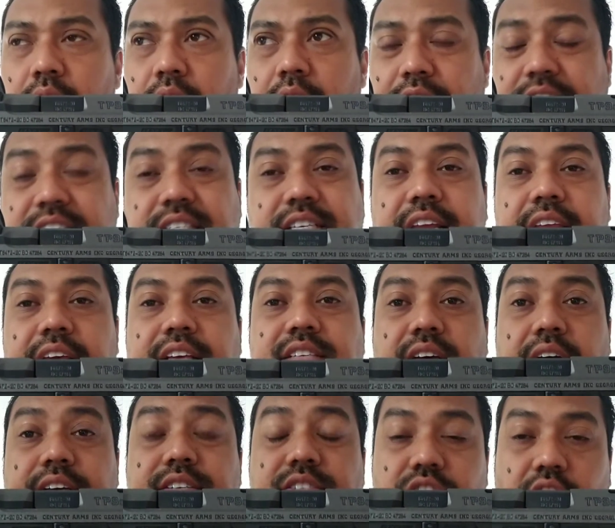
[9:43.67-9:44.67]
CD
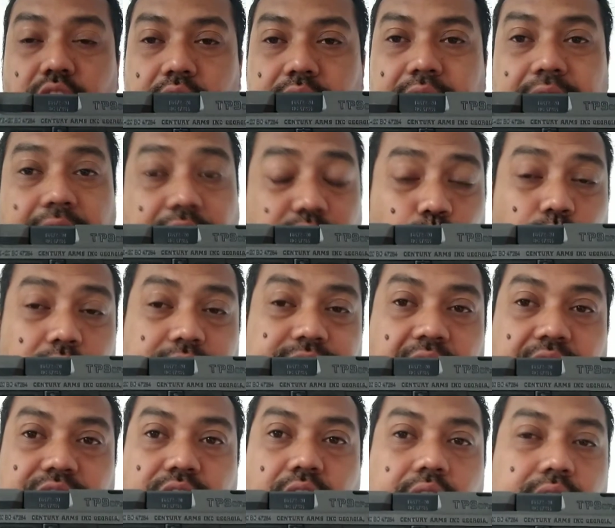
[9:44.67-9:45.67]
sized target at
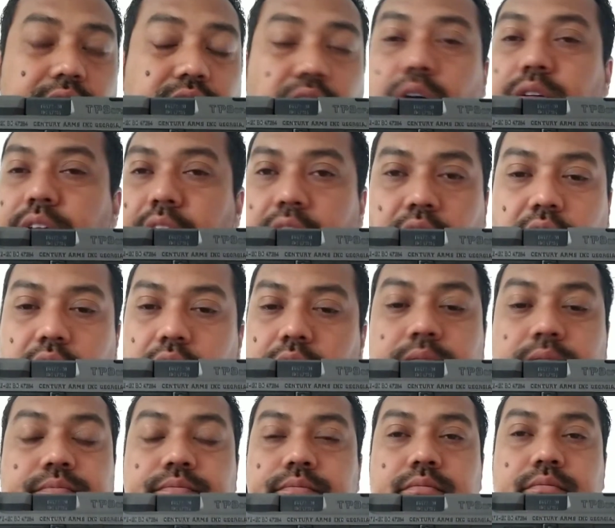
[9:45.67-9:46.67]
25 yards all day long,
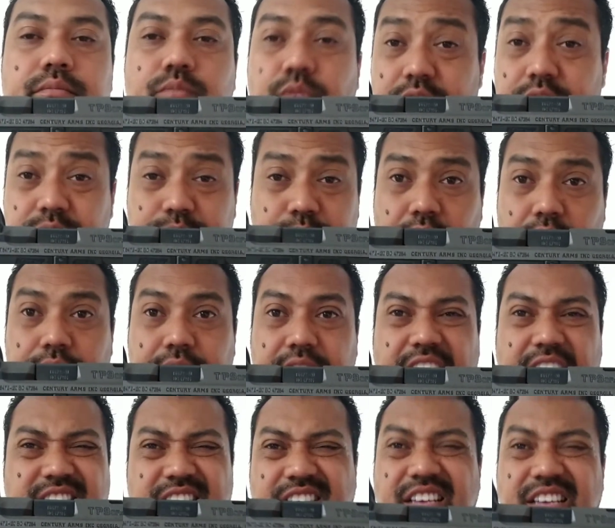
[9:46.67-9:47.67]
which is perfect.
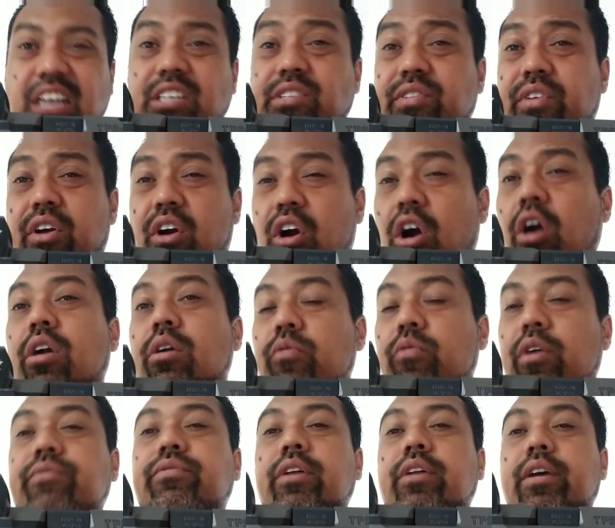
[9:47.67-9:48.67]
That's the size of your heart
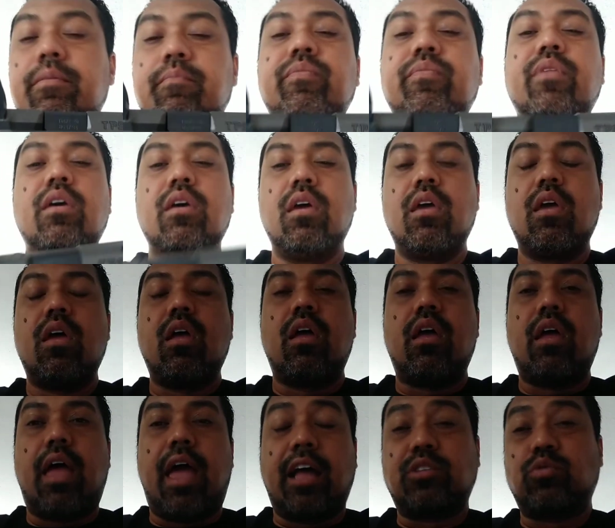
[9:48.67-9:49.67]
roughly.
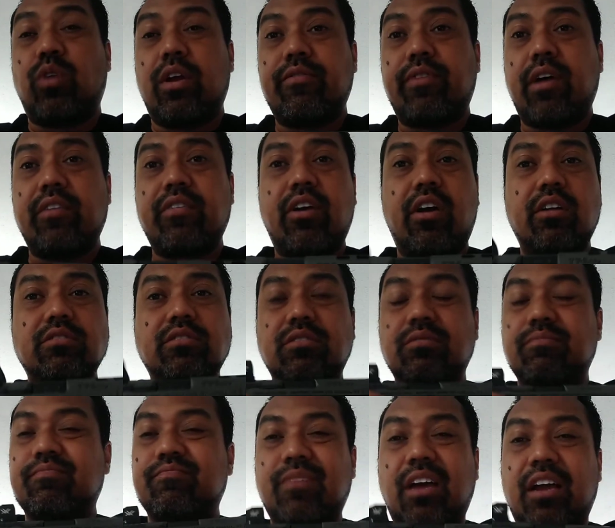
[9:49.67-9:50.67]
At 25 yards,
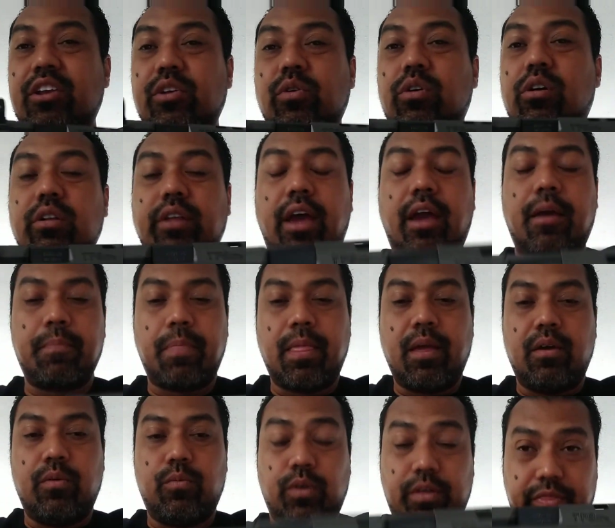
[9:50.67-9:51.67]
I can do it all day
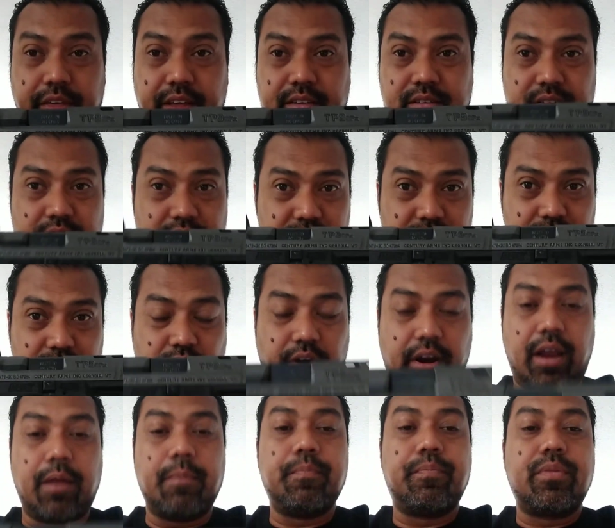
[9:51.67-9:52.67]
with this. This is
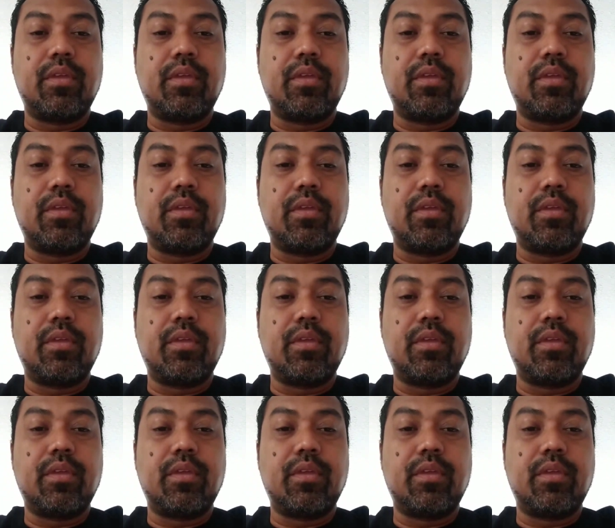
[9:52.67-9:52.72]
great.